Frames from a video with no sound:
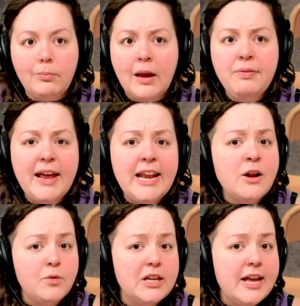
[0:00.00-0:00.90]
They
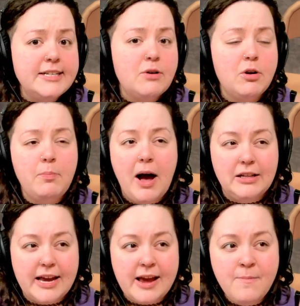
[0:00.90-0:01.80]
didn't realize they were
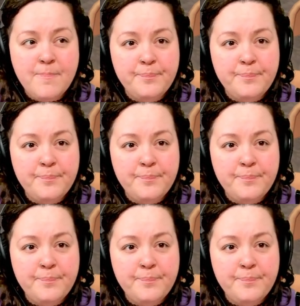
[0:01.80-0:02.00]
poly.